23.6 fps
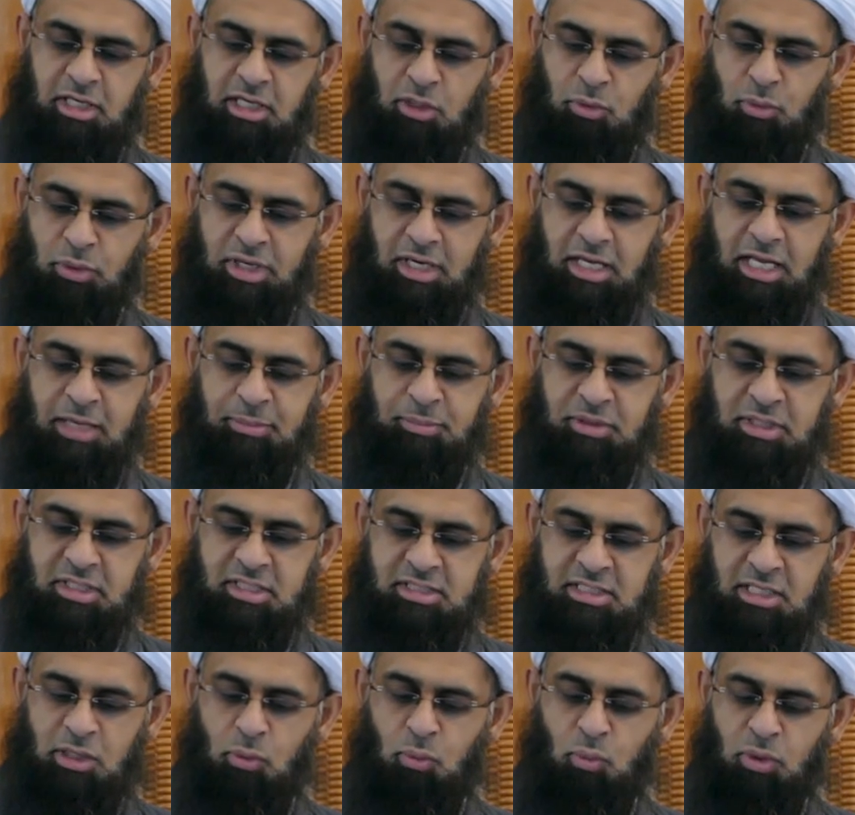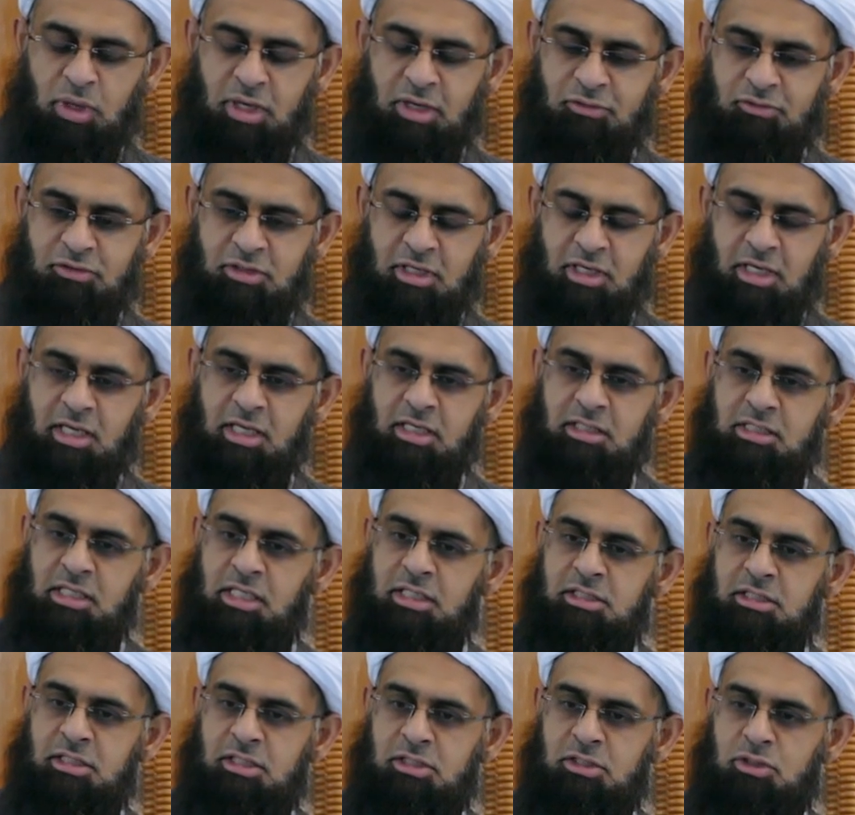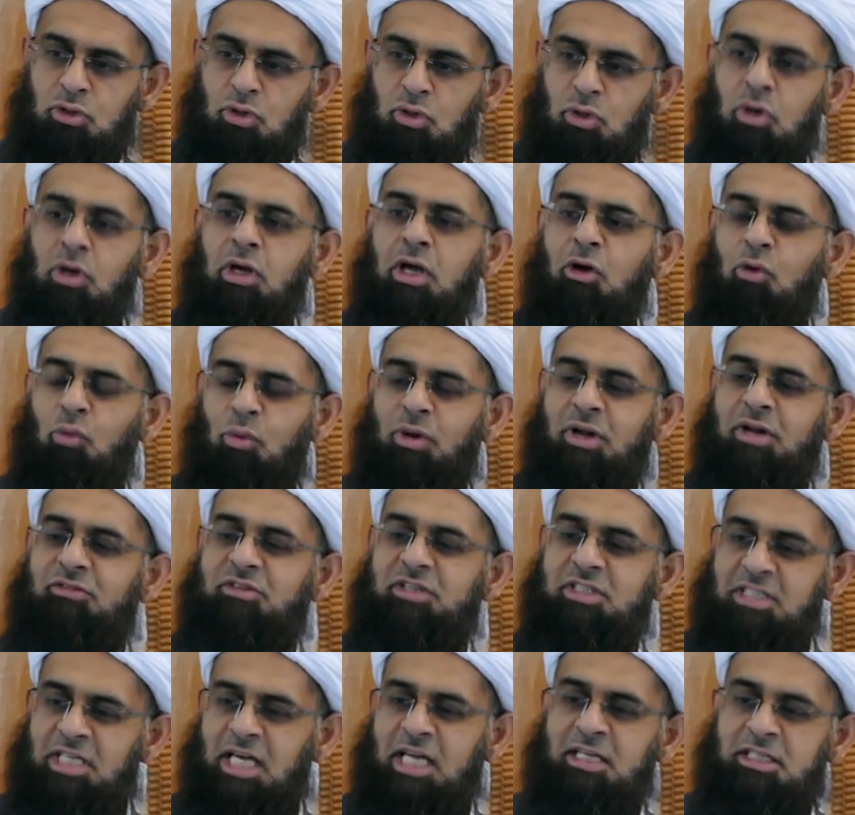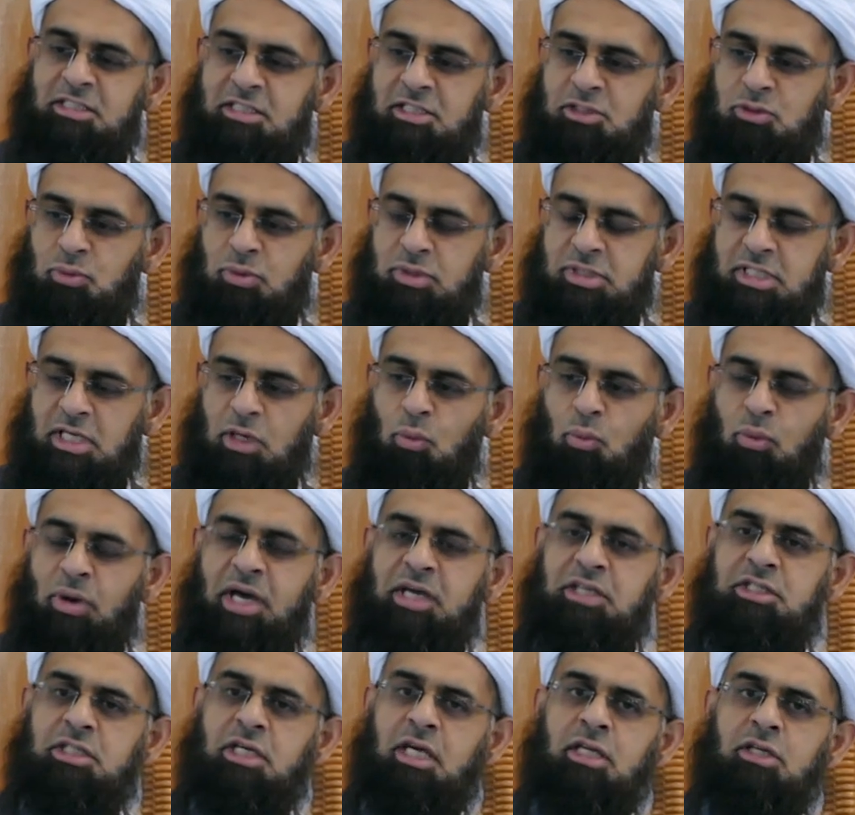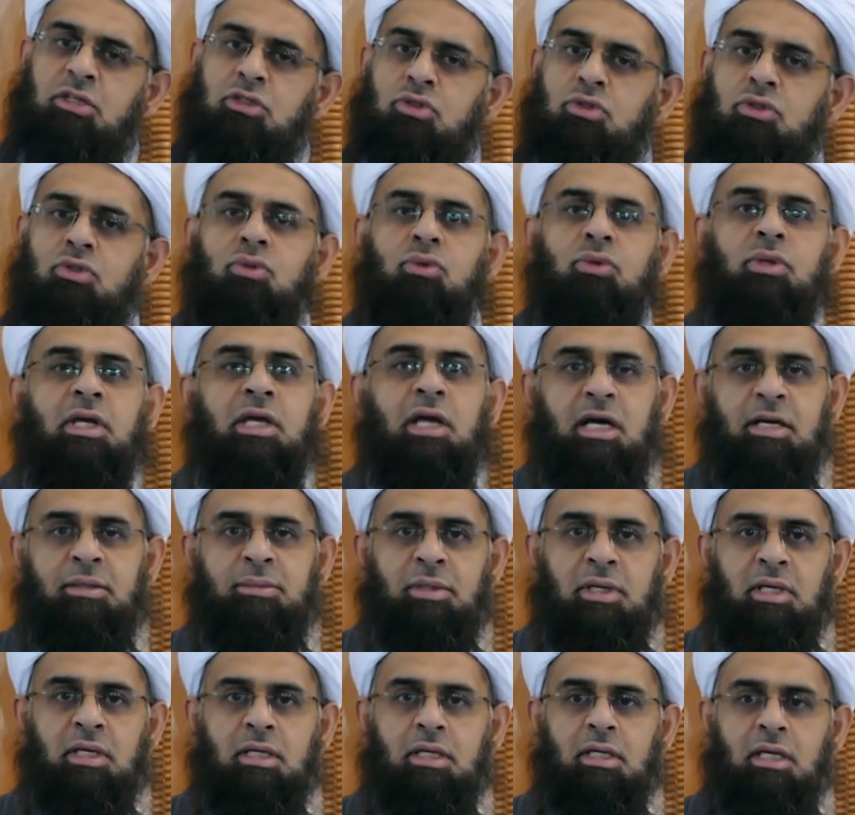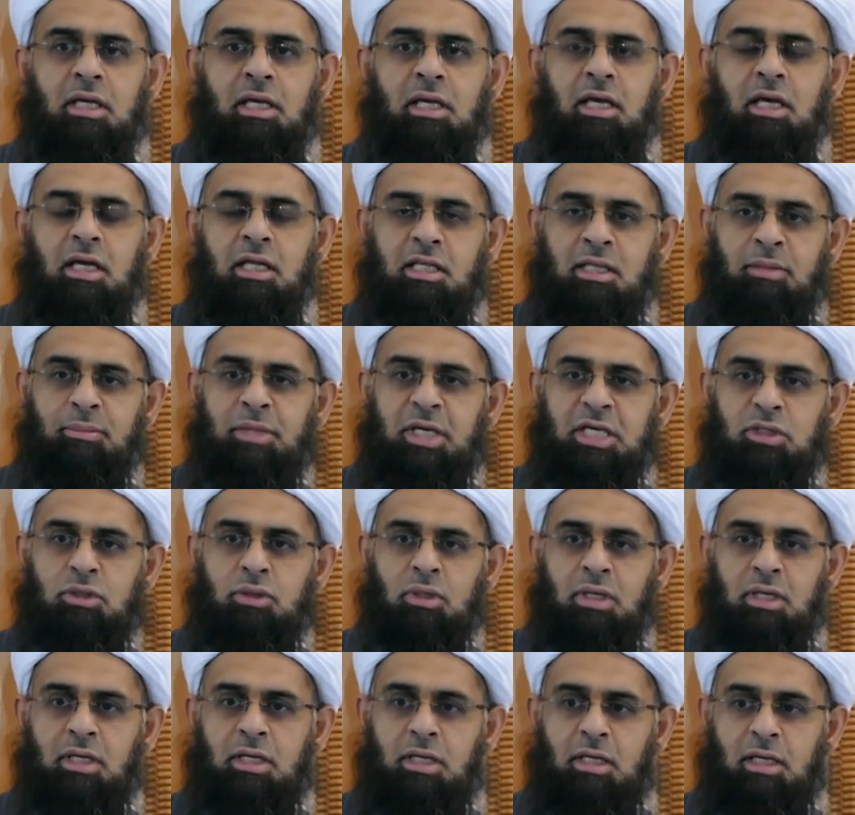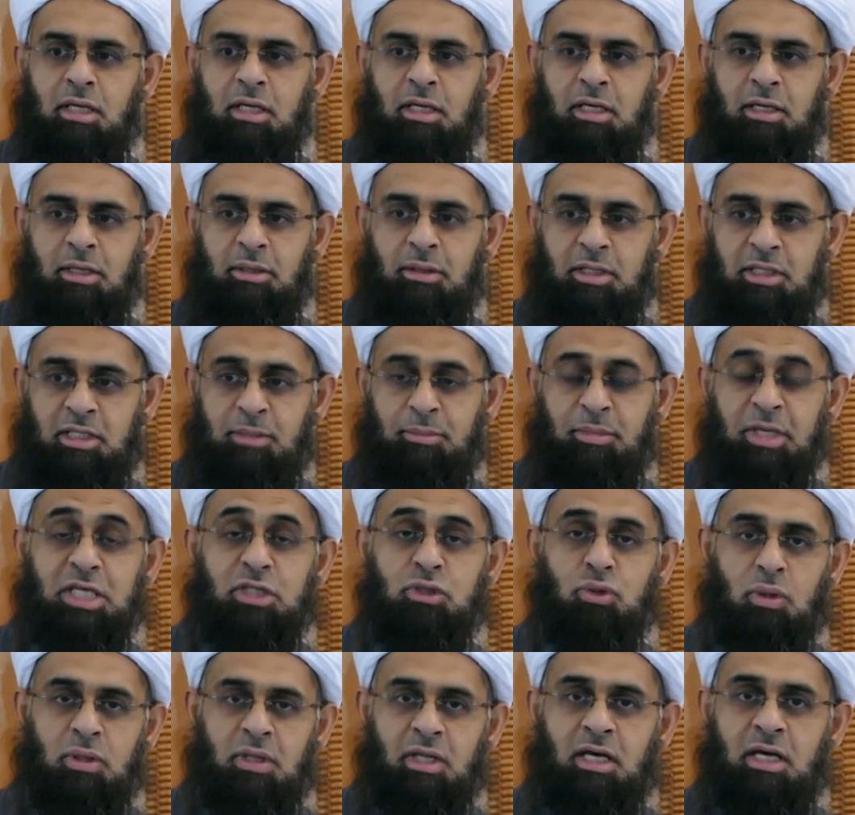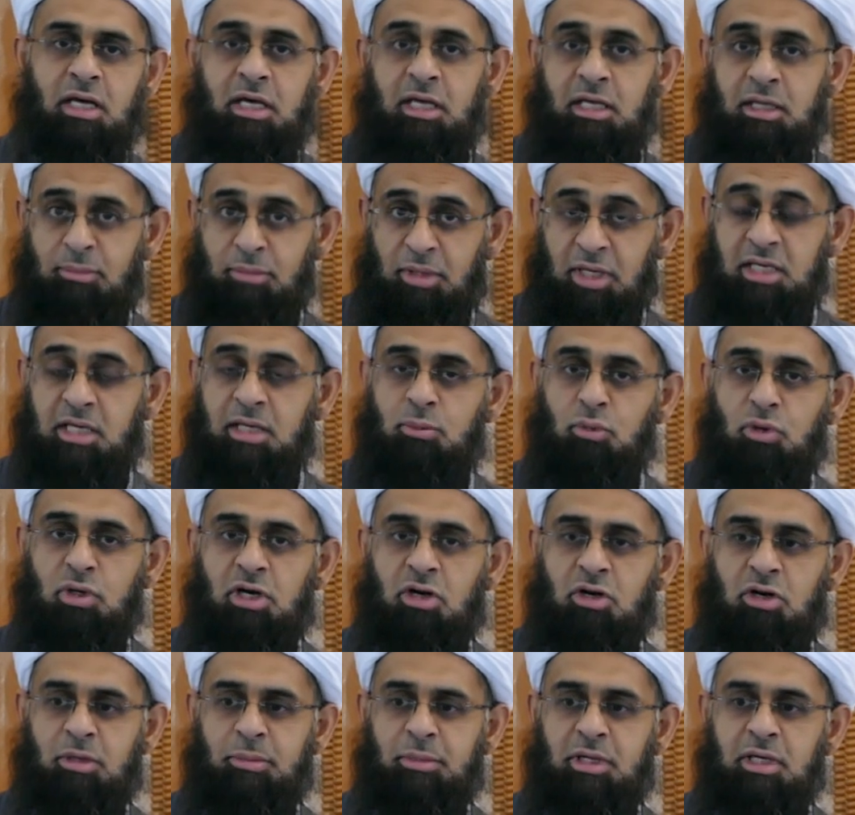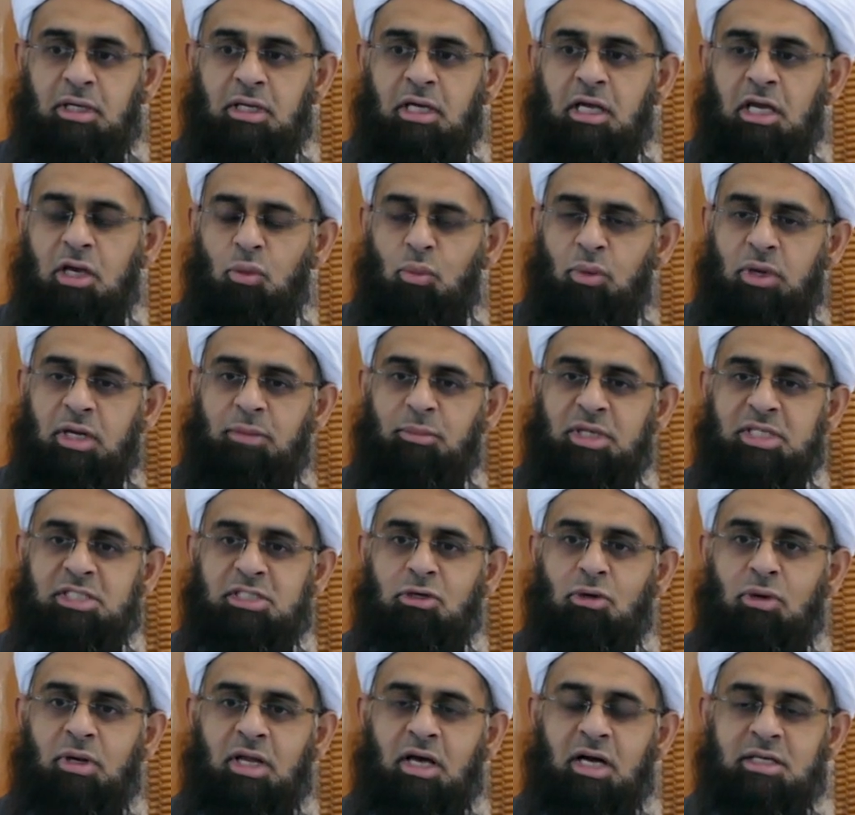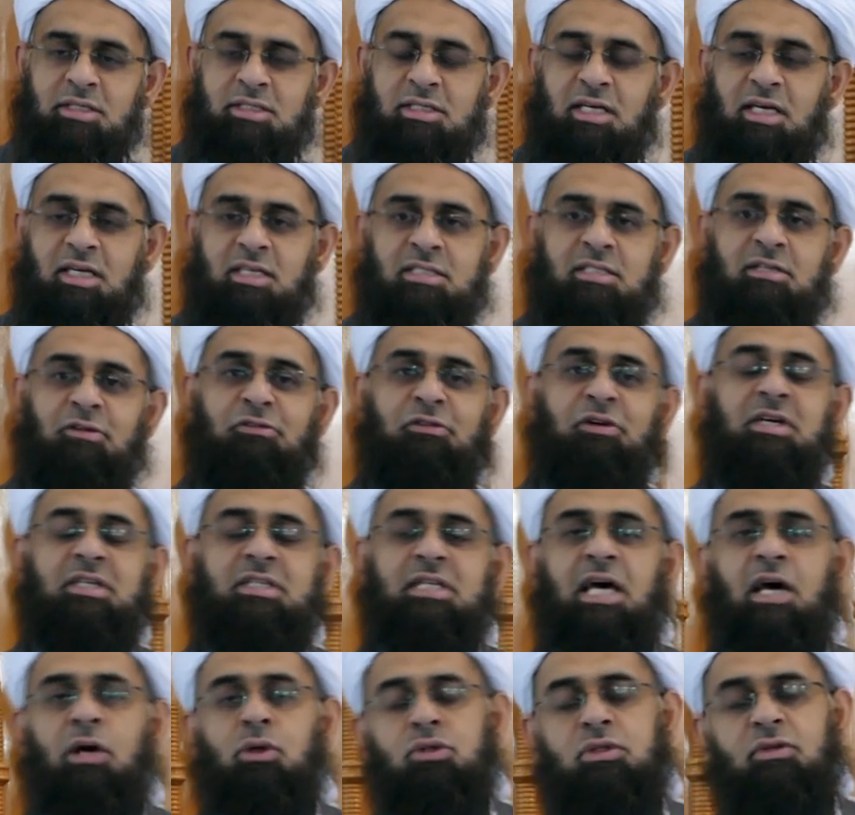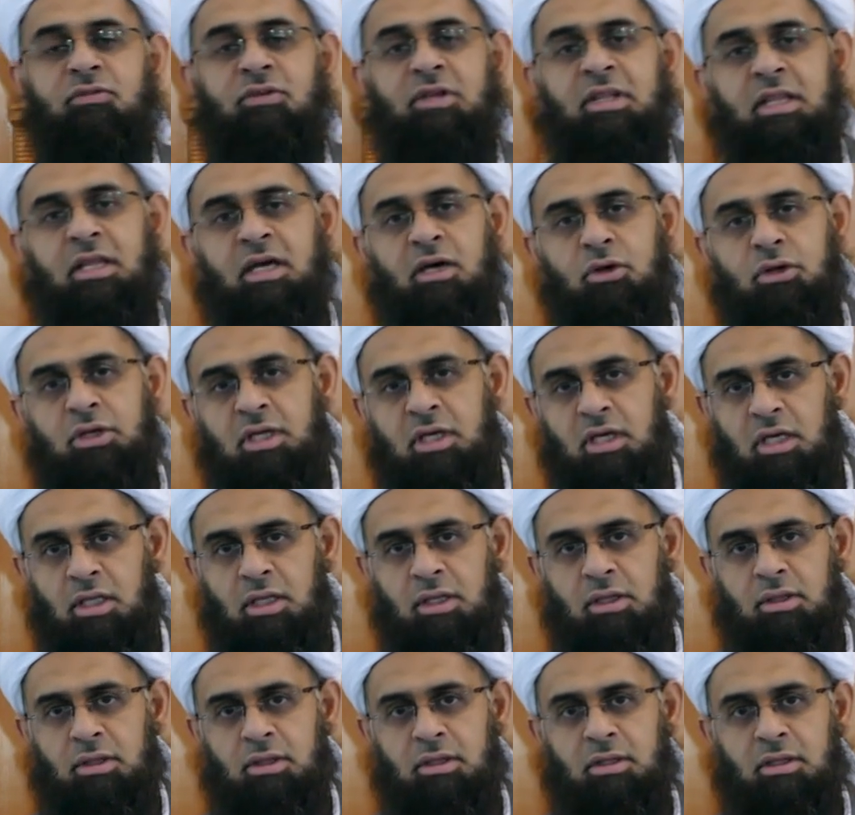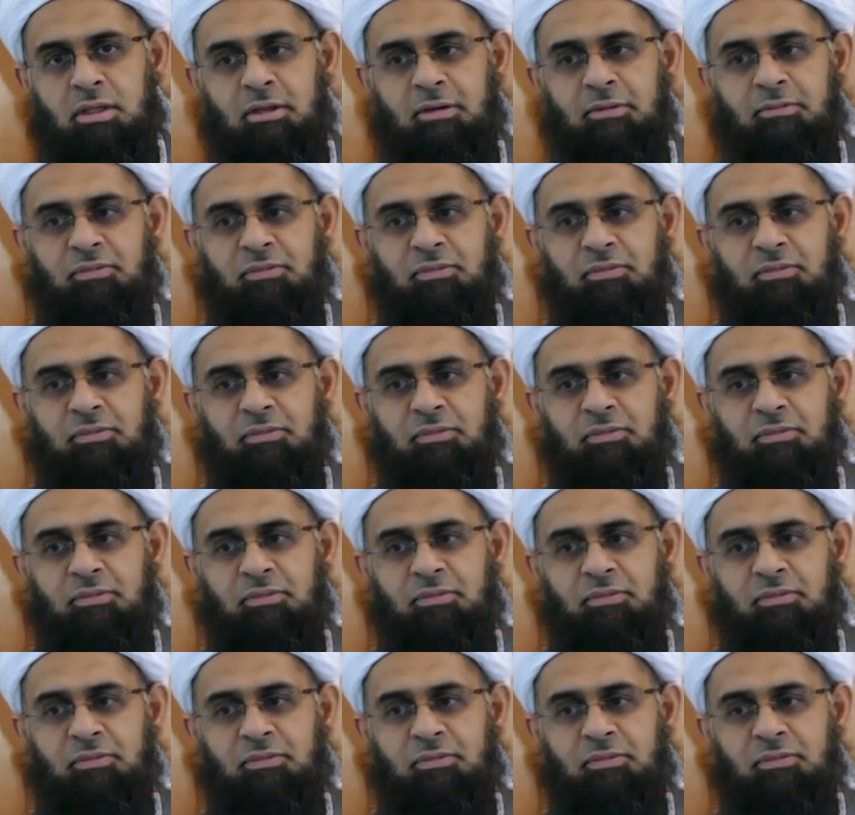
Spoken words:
Now what had happened is that one of the contentions or one of the challenges was that why change to Kaaba, the Baytullah in Makkah Mukarrama, when Masjid al-Aqsa is the first house of Allah on the earth.